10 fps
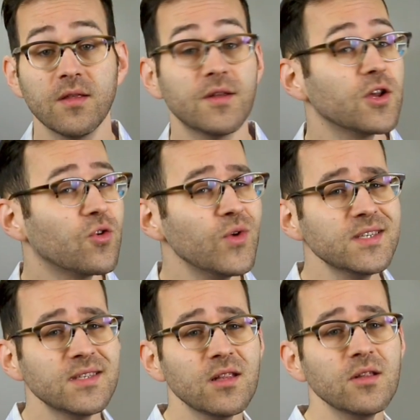The decree
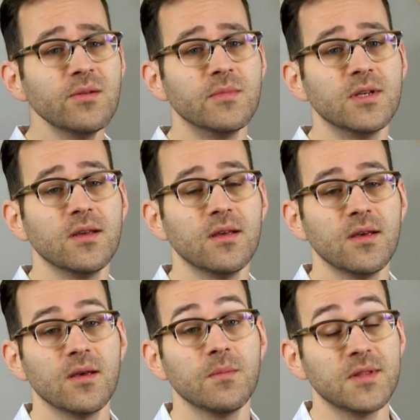still loomed,
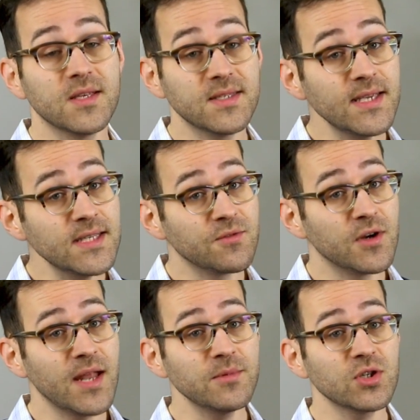but the seeds of
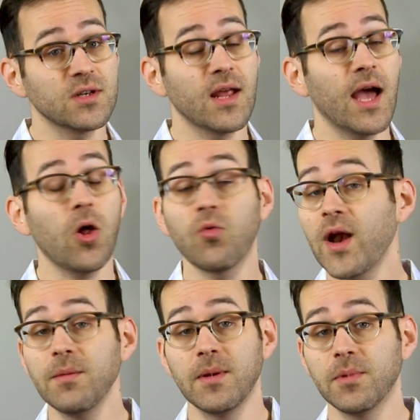redemption had
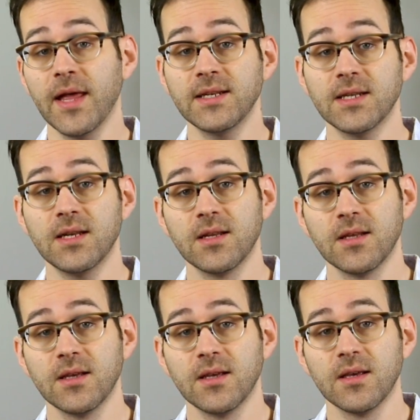already been planted.
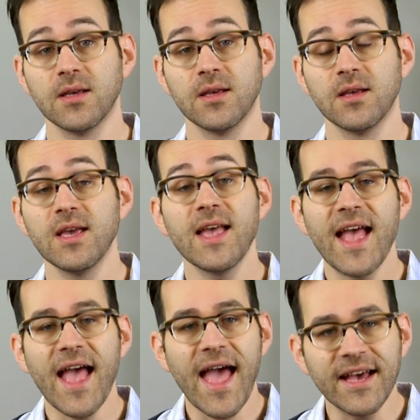
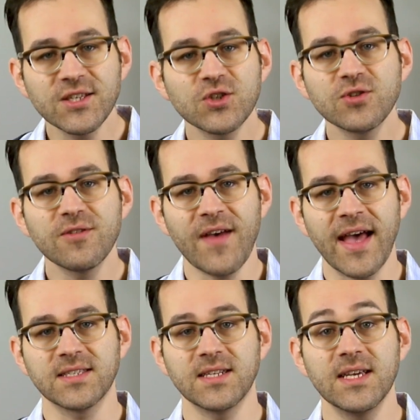Esther's
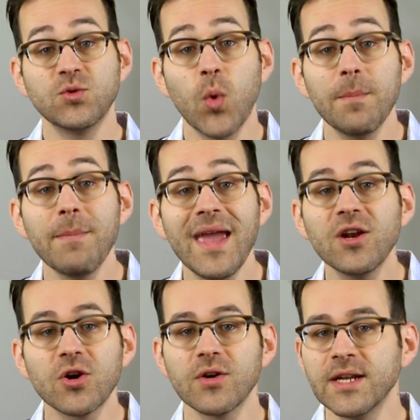fast is what made
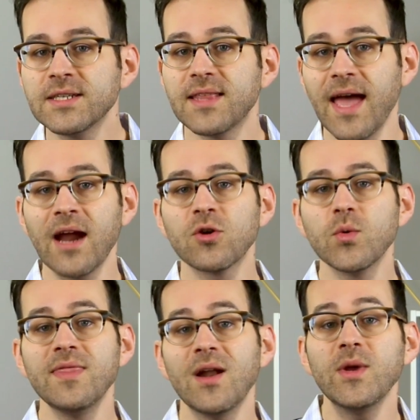her into the
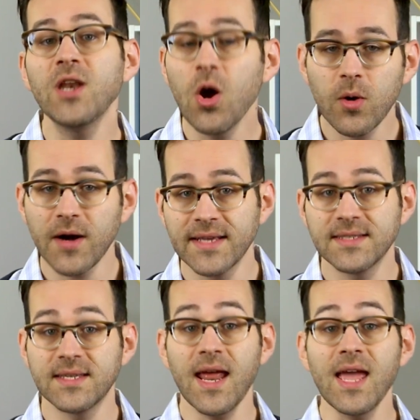heroine that we know her
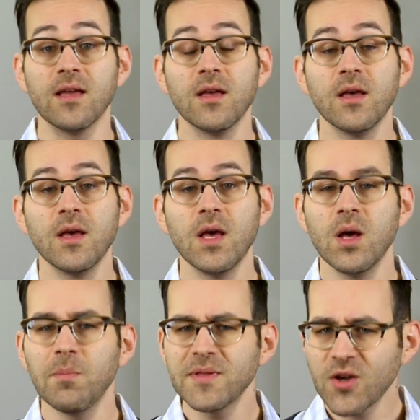as today.
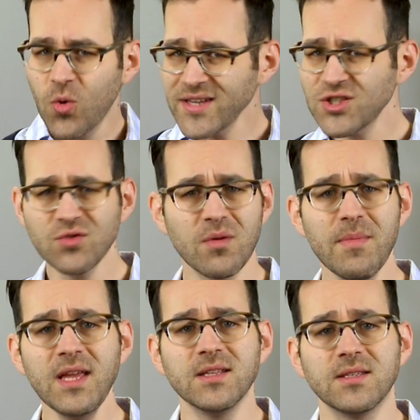But the question
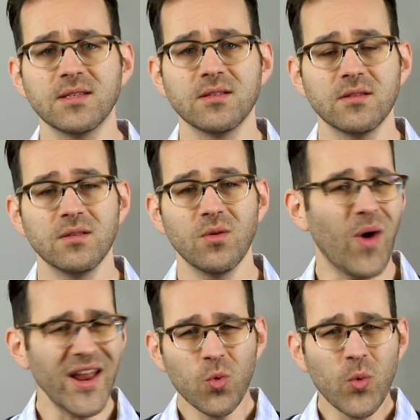remains,
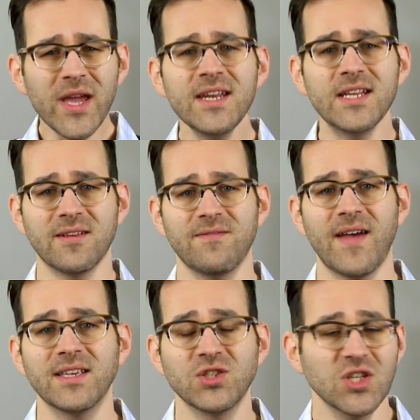why do we need to
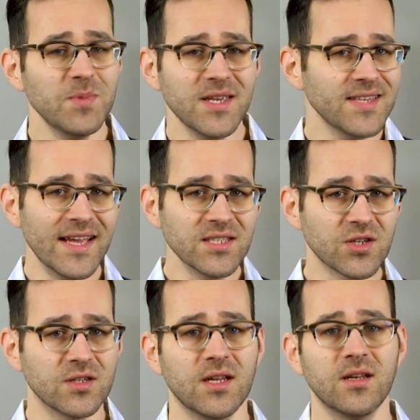fast just because
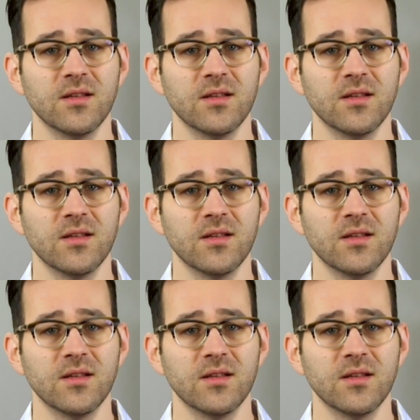Esther did?